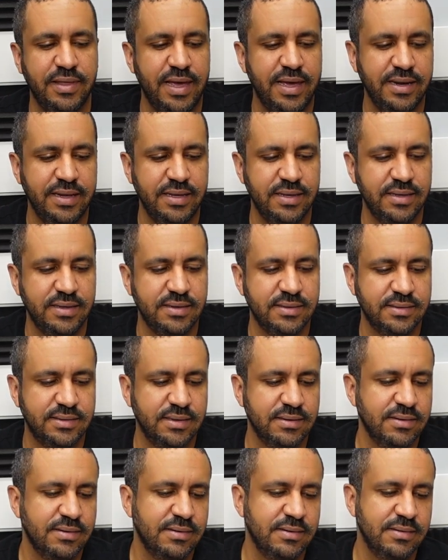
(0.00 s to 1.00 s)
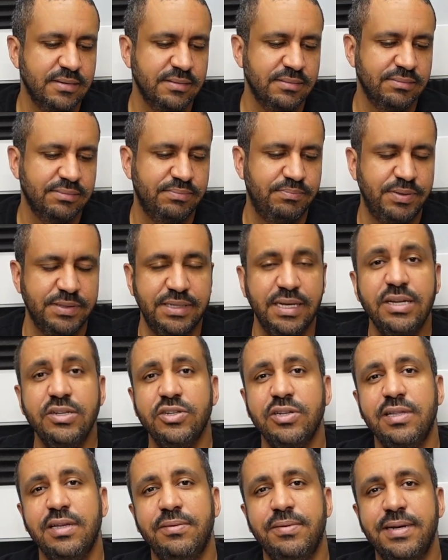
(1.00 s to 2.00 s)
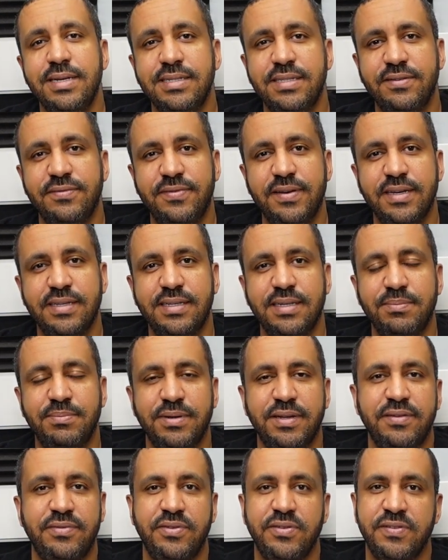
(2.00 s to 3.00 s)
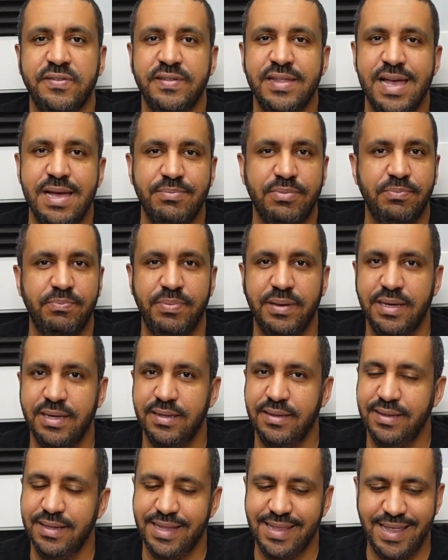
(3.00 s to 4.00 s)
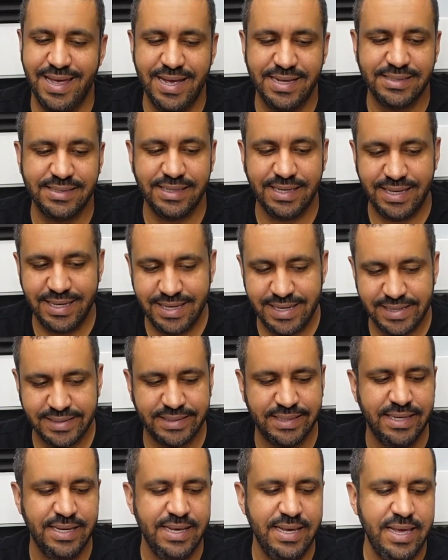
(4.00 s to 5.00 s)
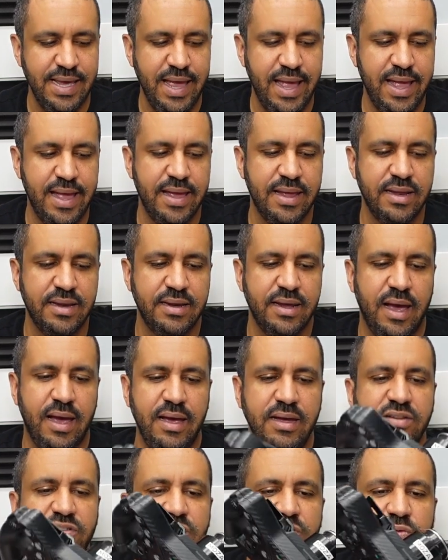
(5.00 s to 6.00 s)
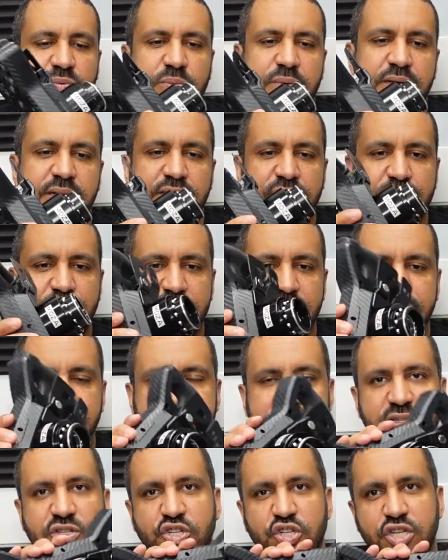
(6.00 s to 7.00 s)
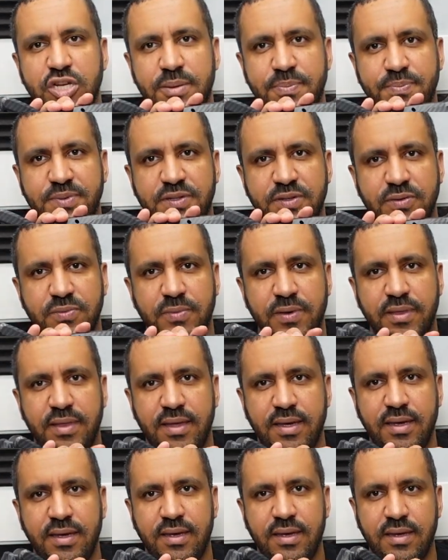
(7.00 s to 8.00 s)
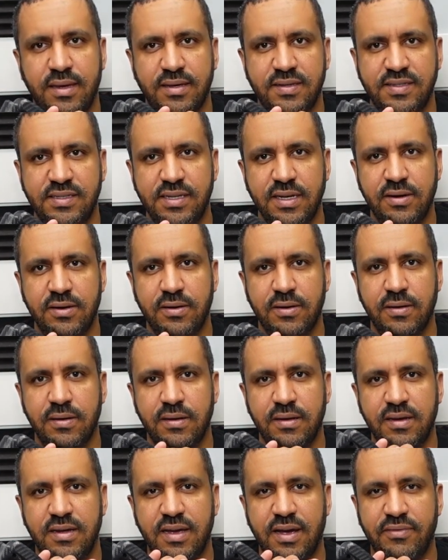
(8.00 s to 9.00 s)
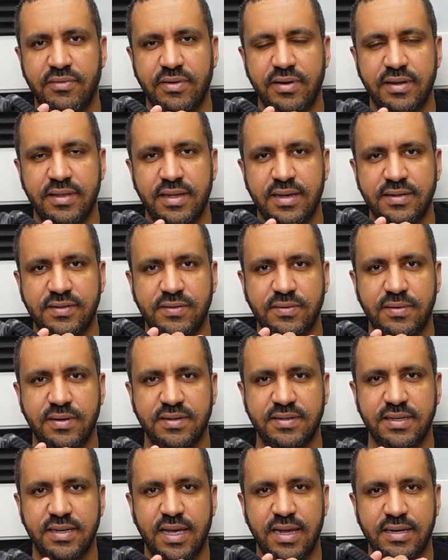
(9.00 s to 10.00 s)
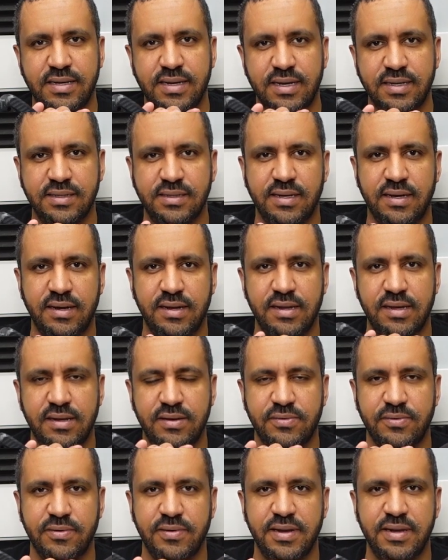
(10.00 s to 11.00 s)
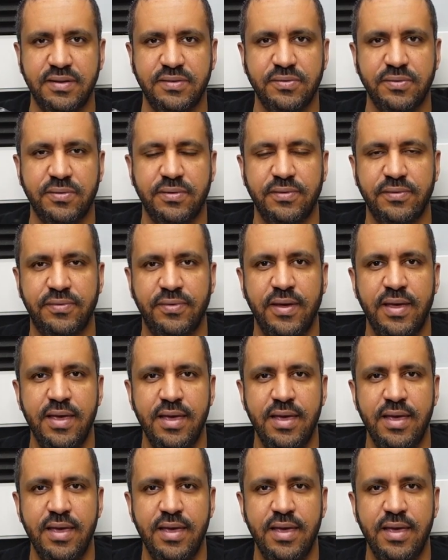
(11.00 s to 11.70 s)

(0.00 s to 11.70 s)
that is. There are potentially ways to fix it, but if you snap a pin, that's it. And I just wish, because this ships with a sticker covering this so it doesn't get dust on it or any sort of